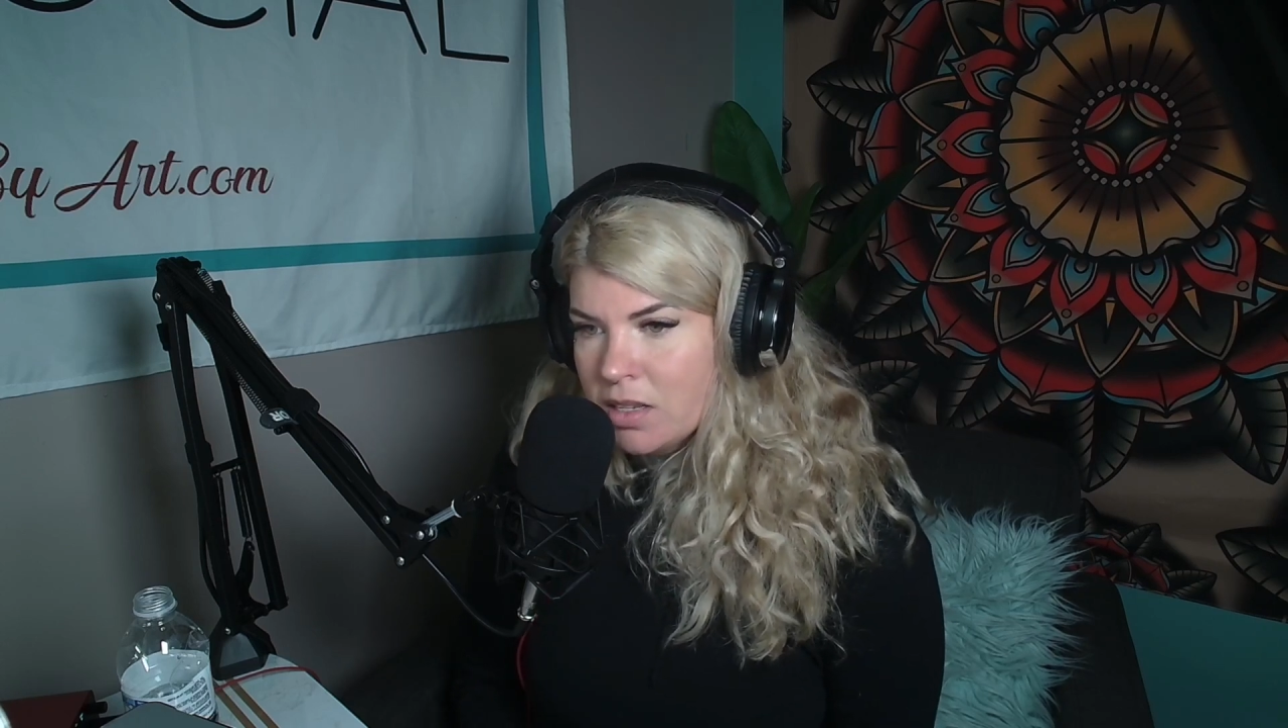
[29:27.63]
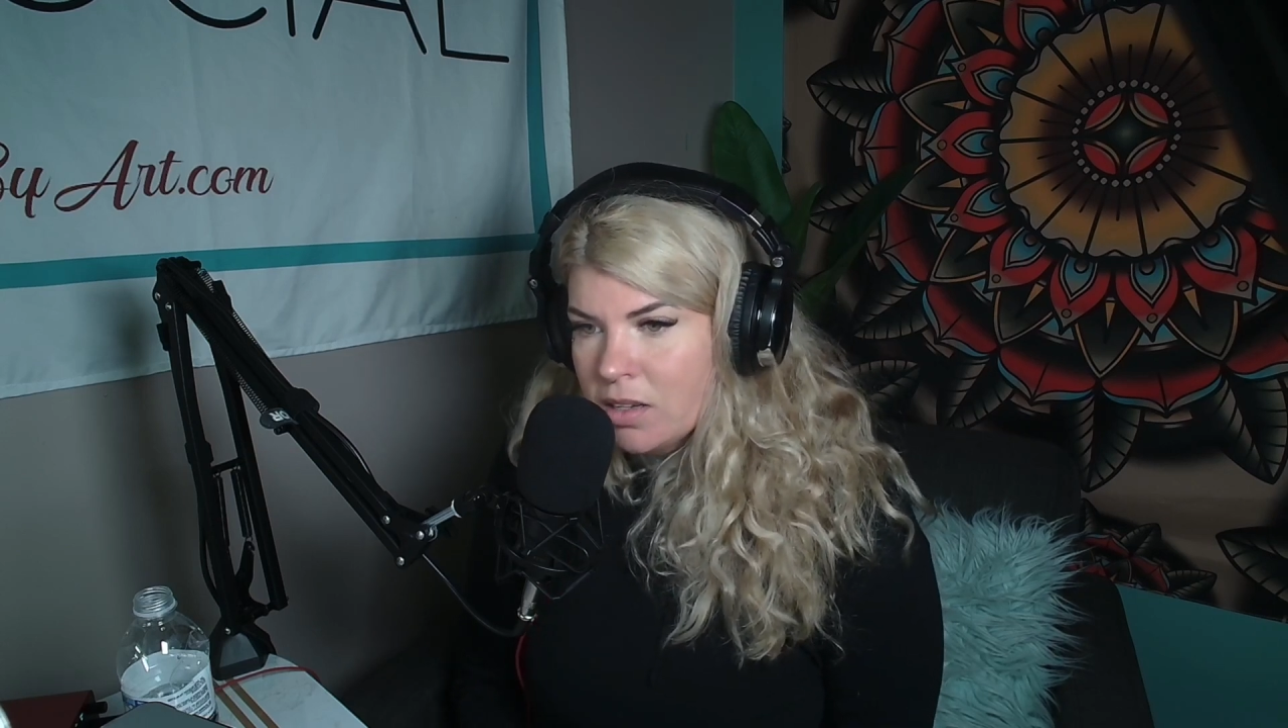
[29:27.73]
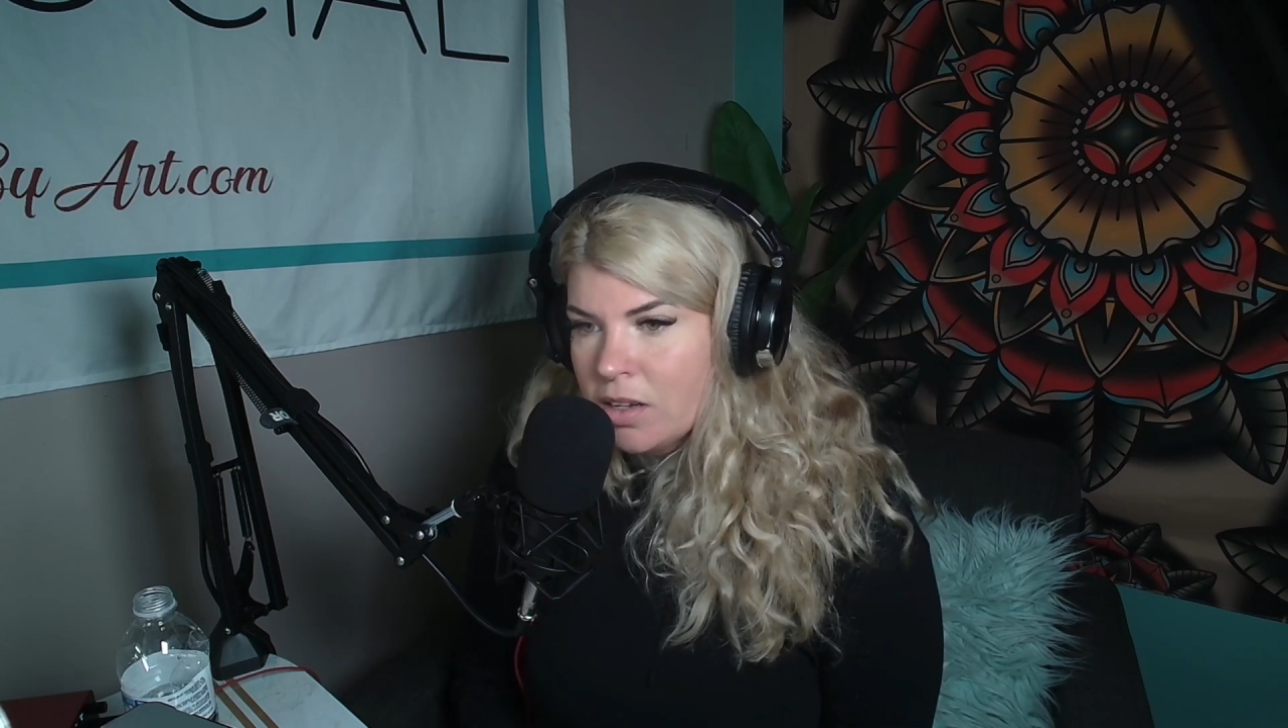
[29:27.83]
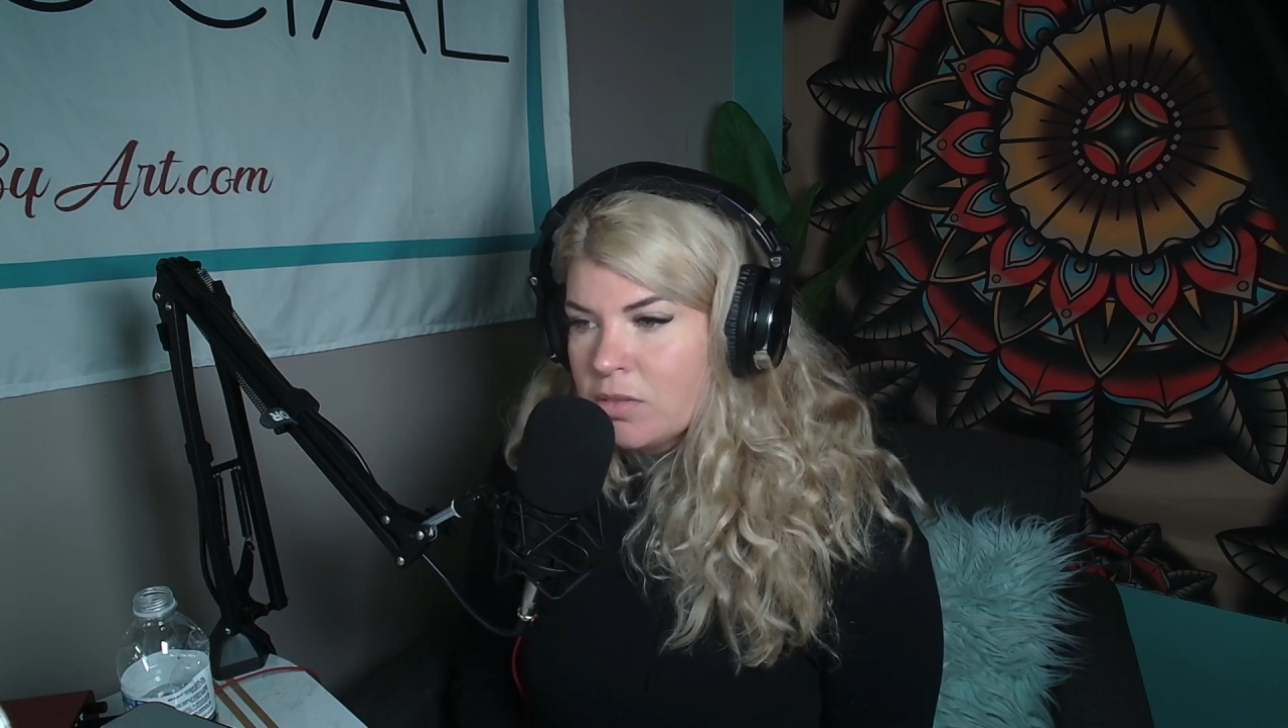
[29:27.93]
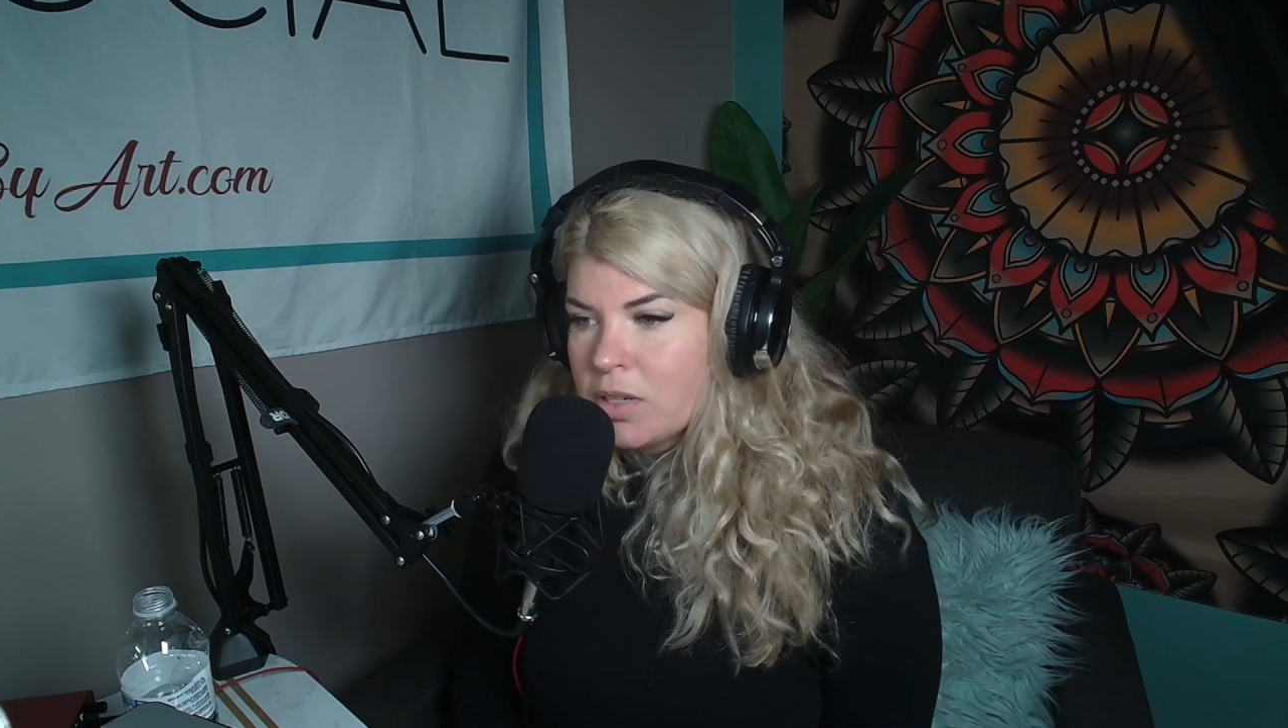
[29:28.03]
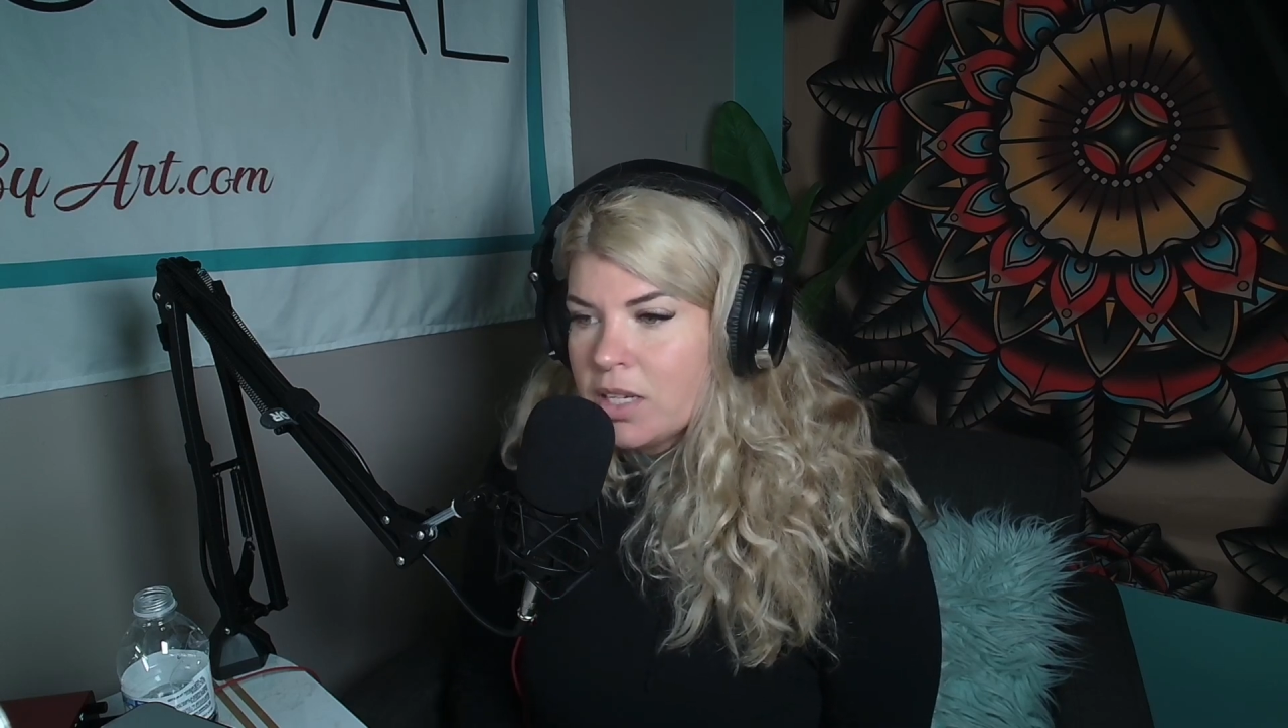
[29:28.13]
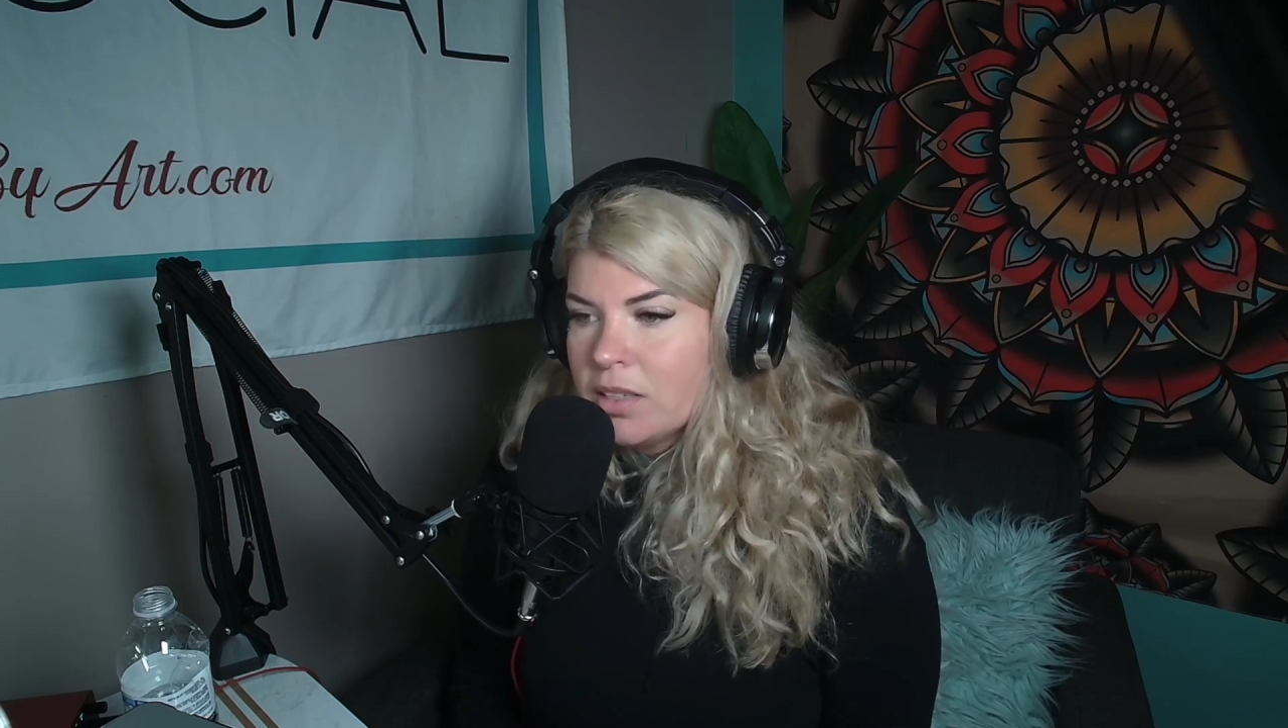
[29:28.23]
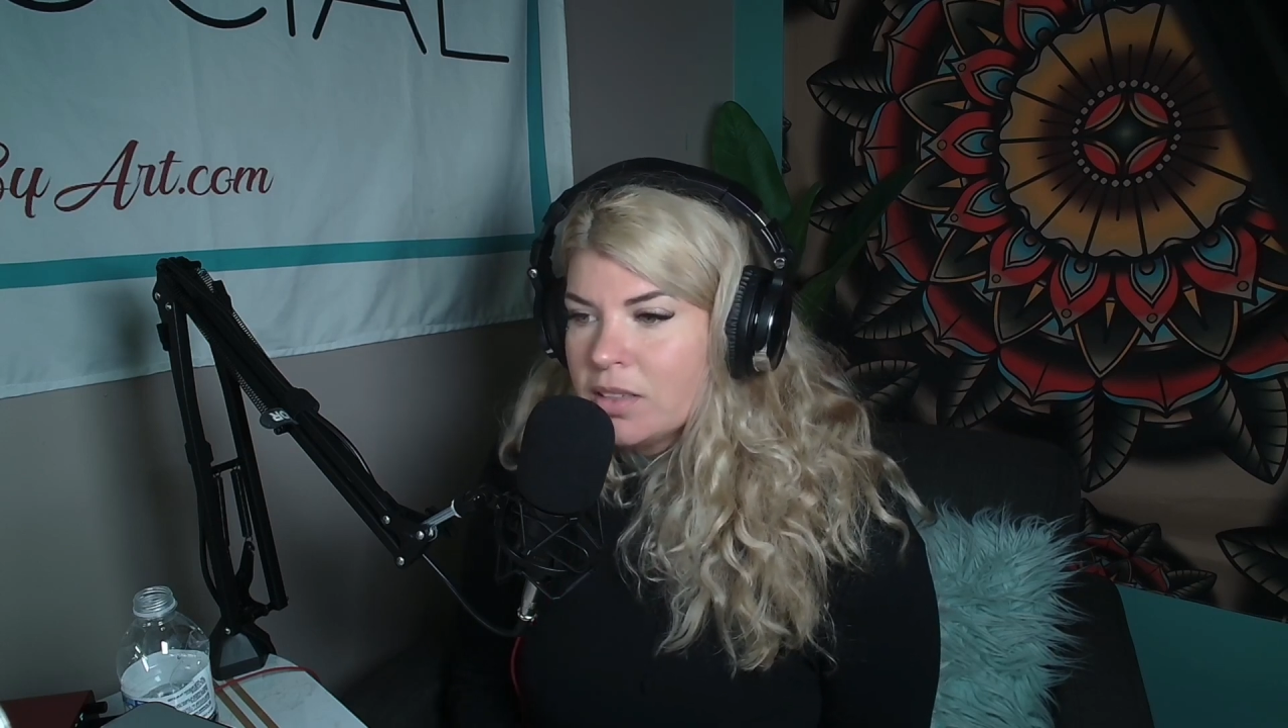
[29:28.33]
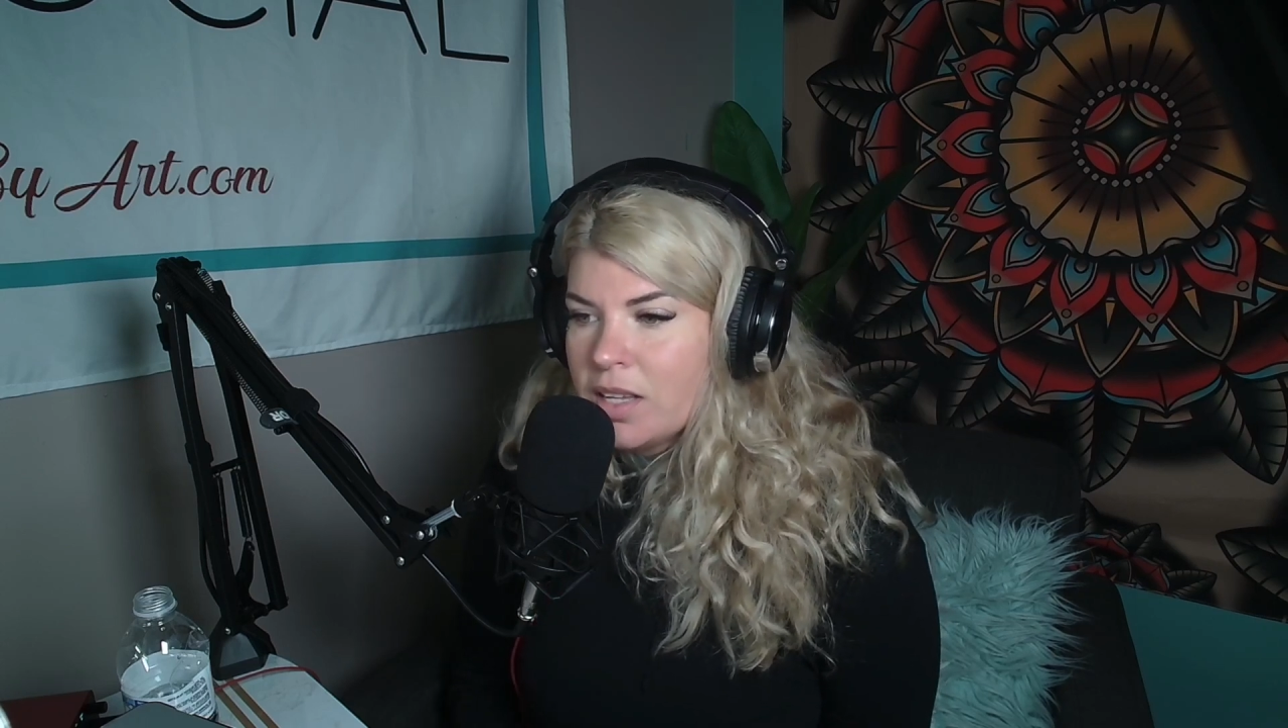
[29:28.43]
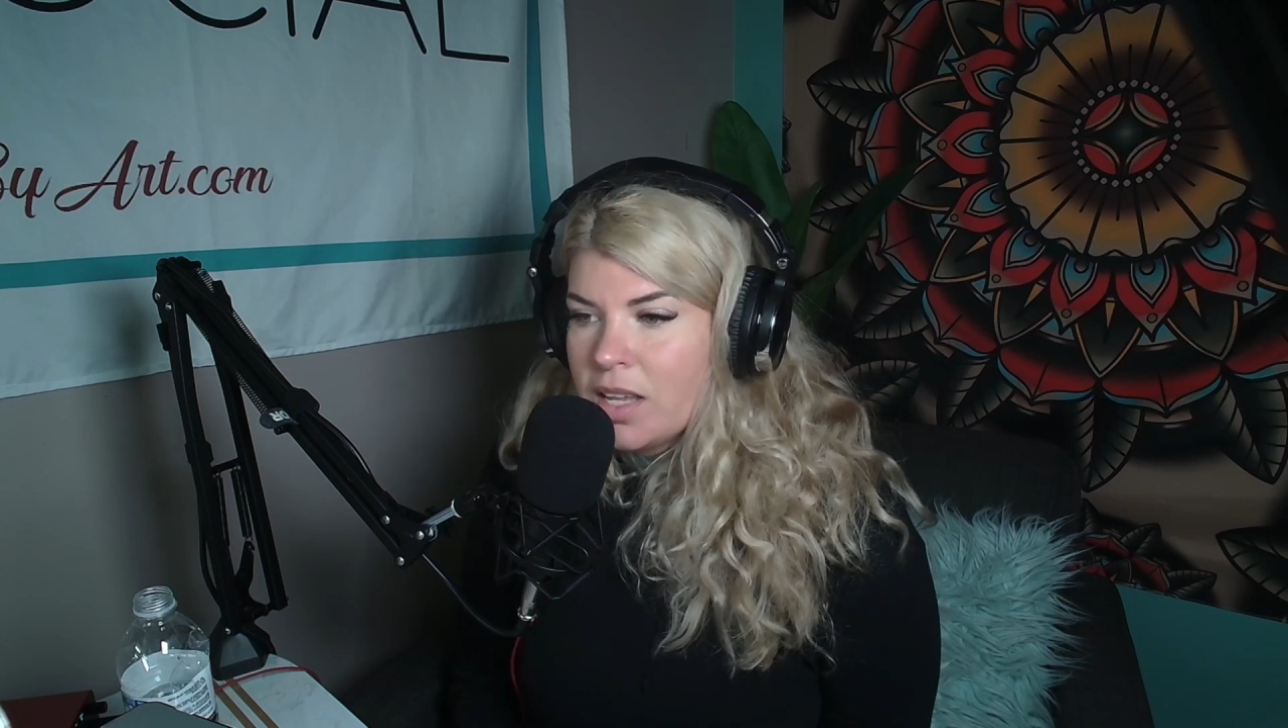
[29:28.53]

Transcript: unreal.